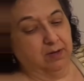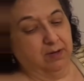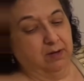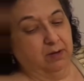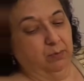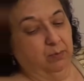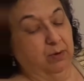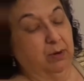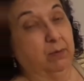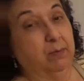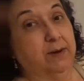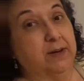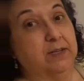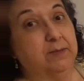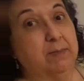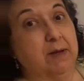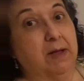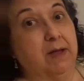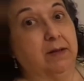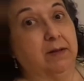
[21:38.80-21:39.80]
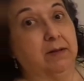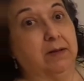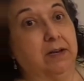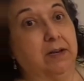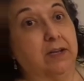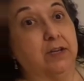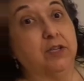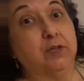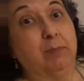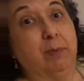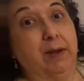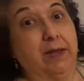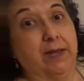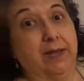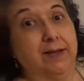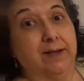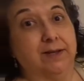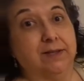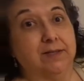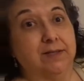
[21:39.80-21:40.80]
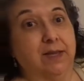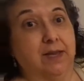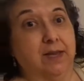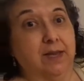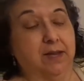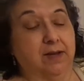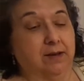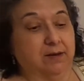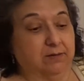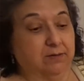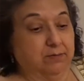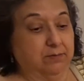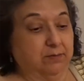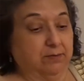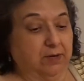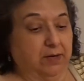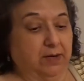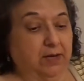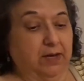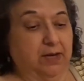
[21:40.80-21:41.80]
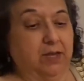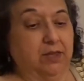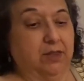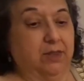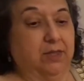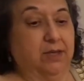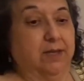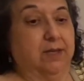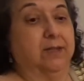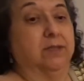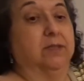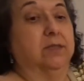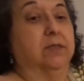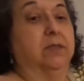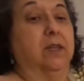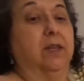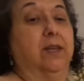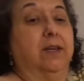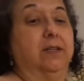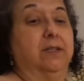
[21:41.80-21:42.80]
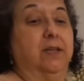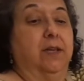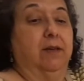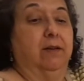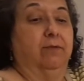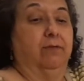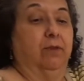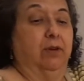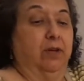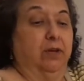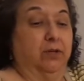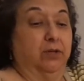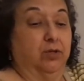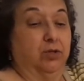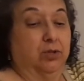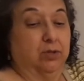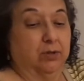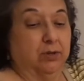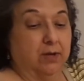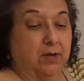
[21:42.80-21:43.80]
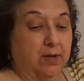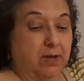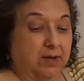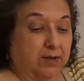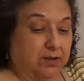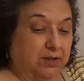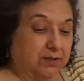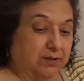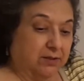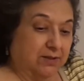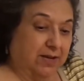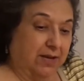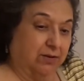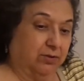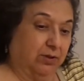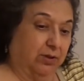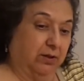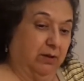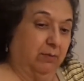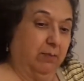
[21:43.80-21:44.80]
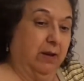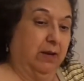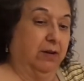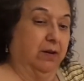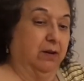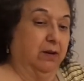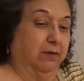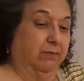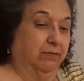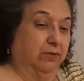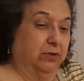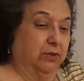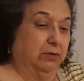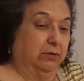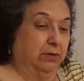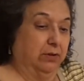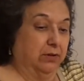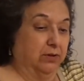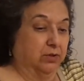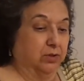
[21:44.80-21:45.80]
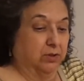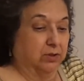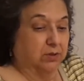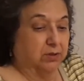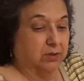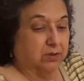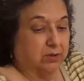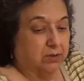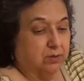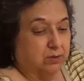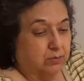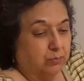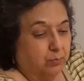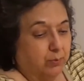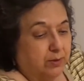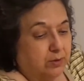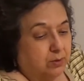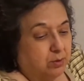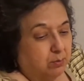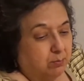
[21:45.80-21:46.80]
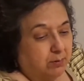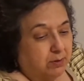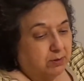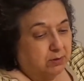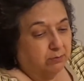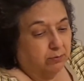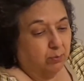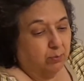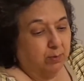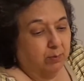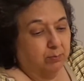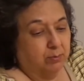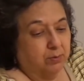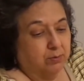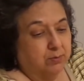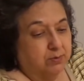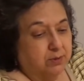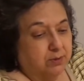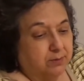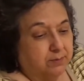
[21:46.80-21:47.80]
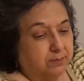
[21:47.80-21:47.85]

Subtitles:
rearrange my lunch plans and eat this the next day for lunch. This is actually going to make enough for 2 lunches because this is way too much for one person.